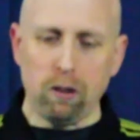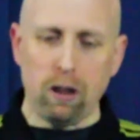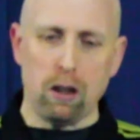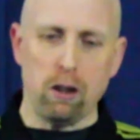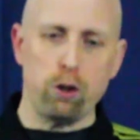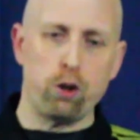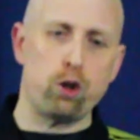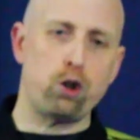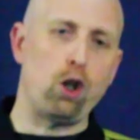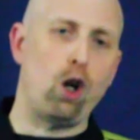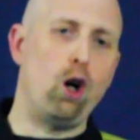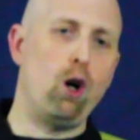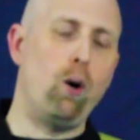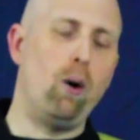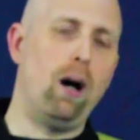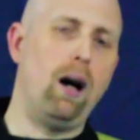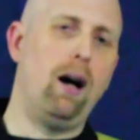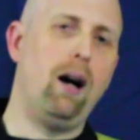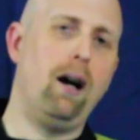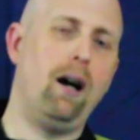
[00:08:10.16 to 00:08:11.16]

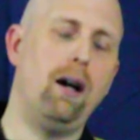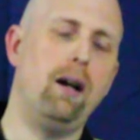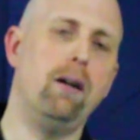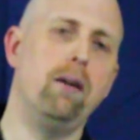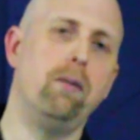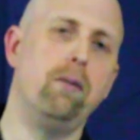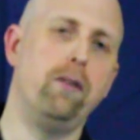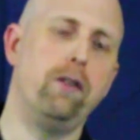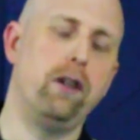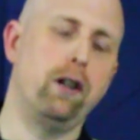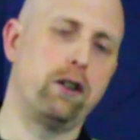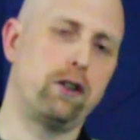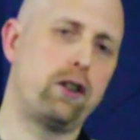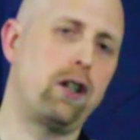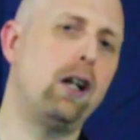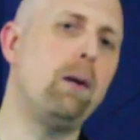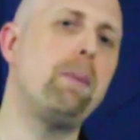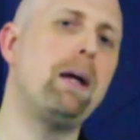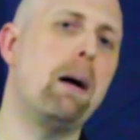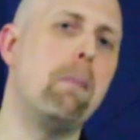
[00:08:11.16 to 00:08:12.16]
So there's
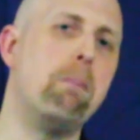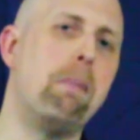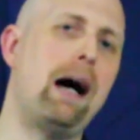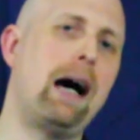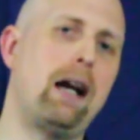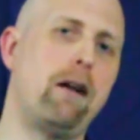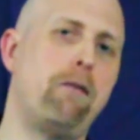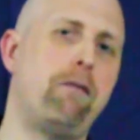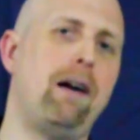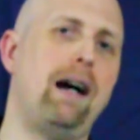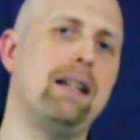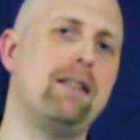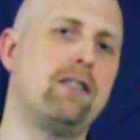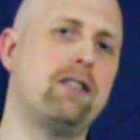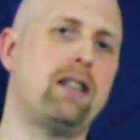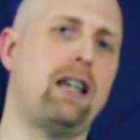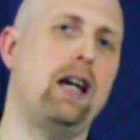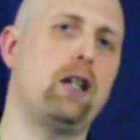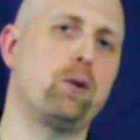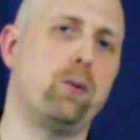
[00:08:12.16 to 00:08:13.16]
going to be a modified
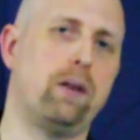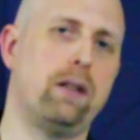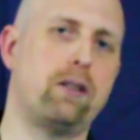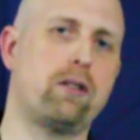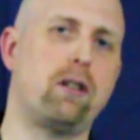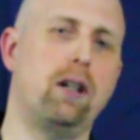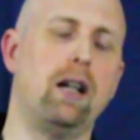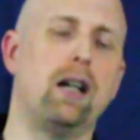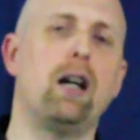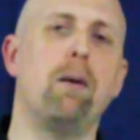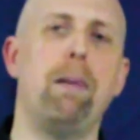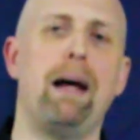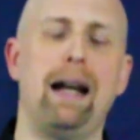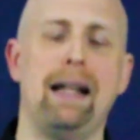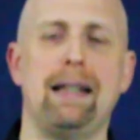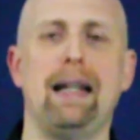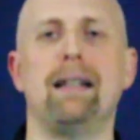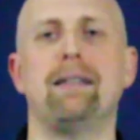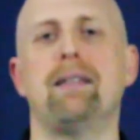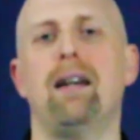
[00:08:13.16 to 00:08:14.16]
schedule that's going to come out at
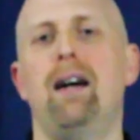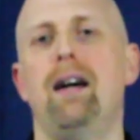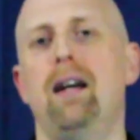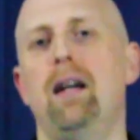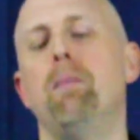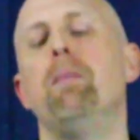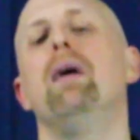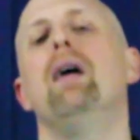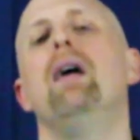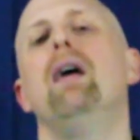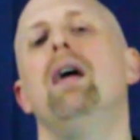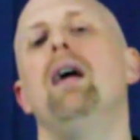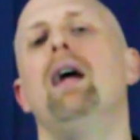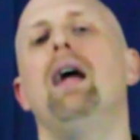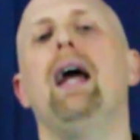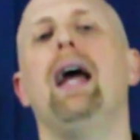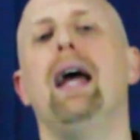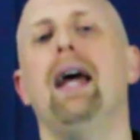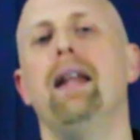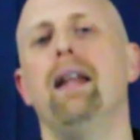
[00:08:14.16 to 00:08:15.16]
that time.
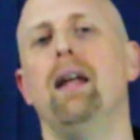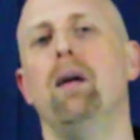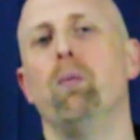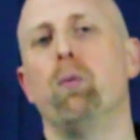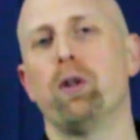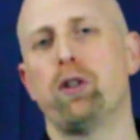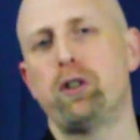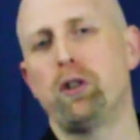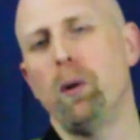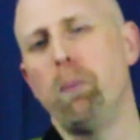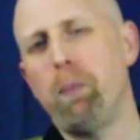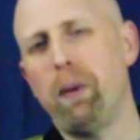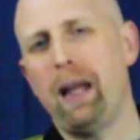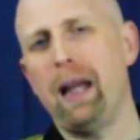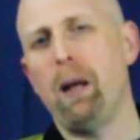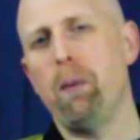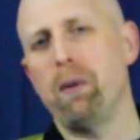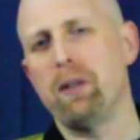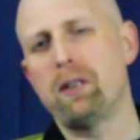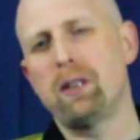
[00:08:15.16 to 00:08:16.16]
And then we're still
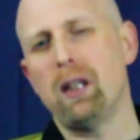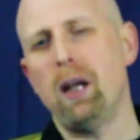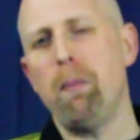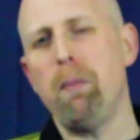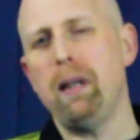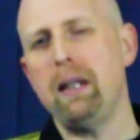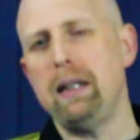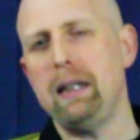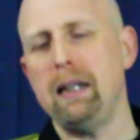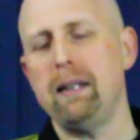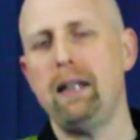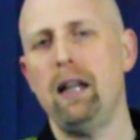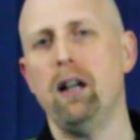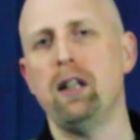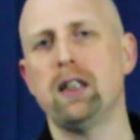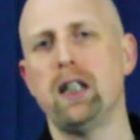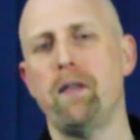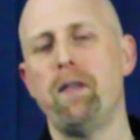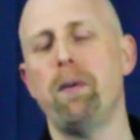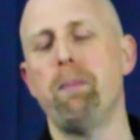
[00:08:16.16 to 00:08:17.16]
playing with some of the
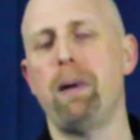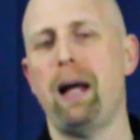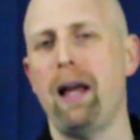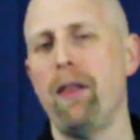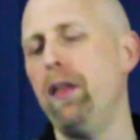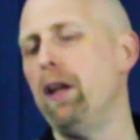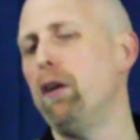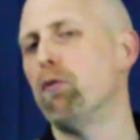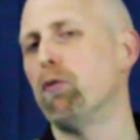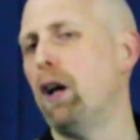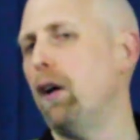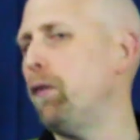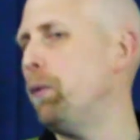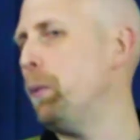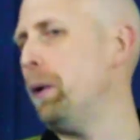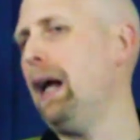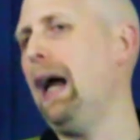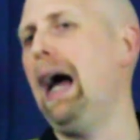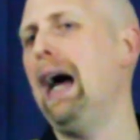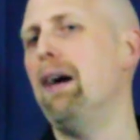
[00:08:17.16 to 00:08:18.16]
details of it, but I think roughly
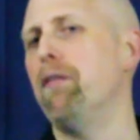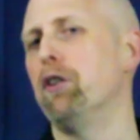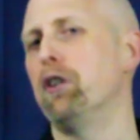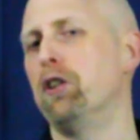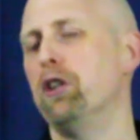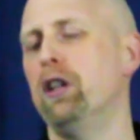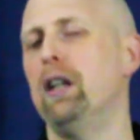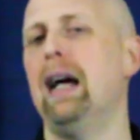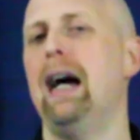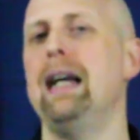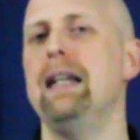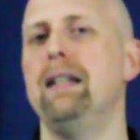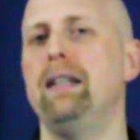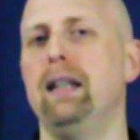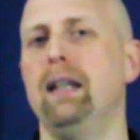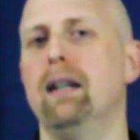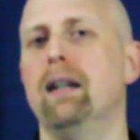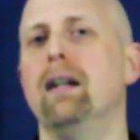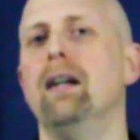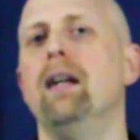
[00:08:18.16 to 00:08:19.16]
we have a good
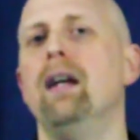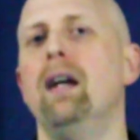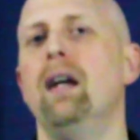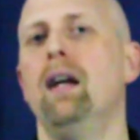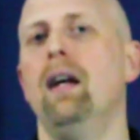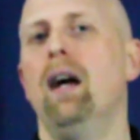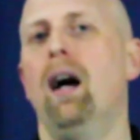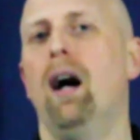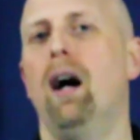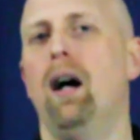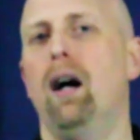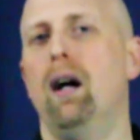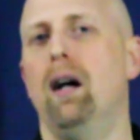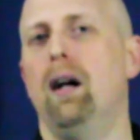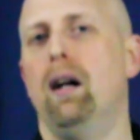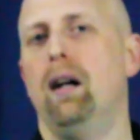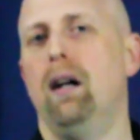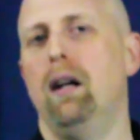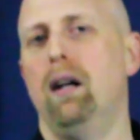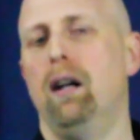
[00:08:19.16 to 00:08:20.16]
idea
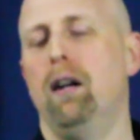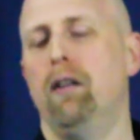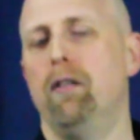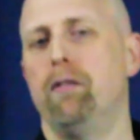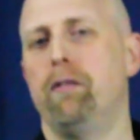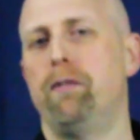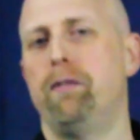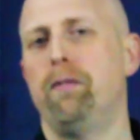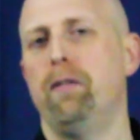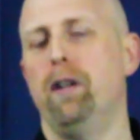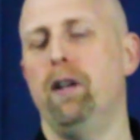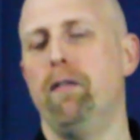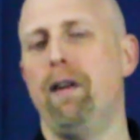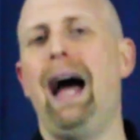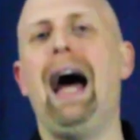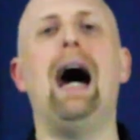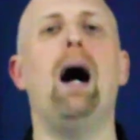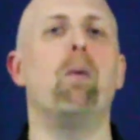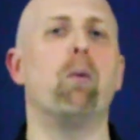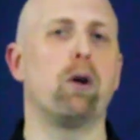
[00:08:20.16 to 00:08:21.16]
of
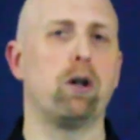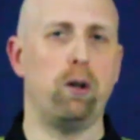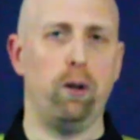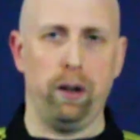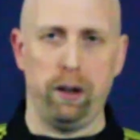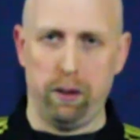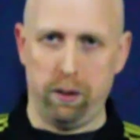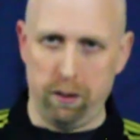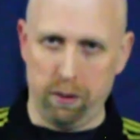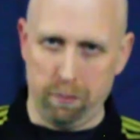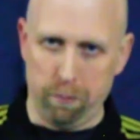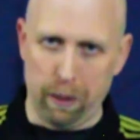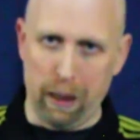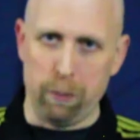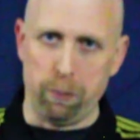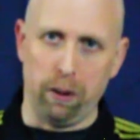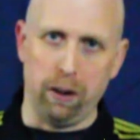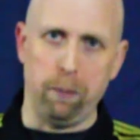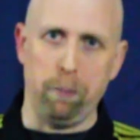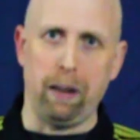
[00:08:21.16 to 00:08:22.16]
how we're going to be
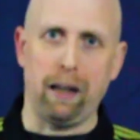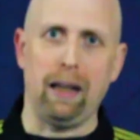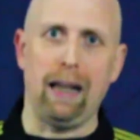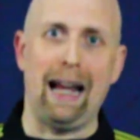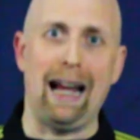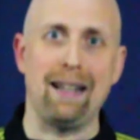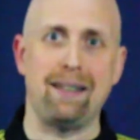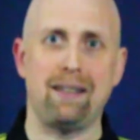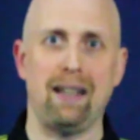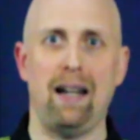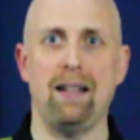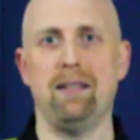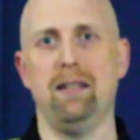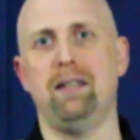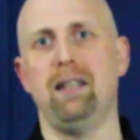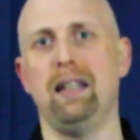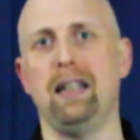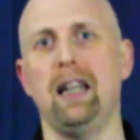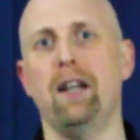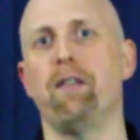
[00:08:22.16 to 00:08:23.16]
able to limit class sizes
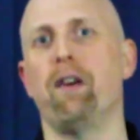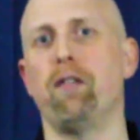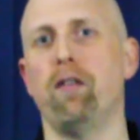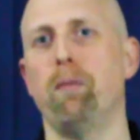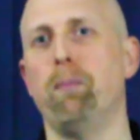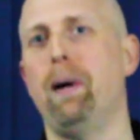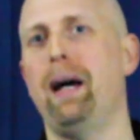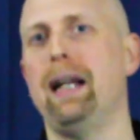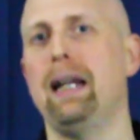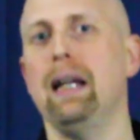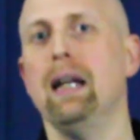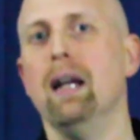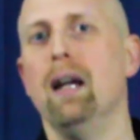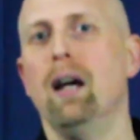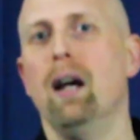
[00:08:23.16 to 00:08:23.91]
and give everybody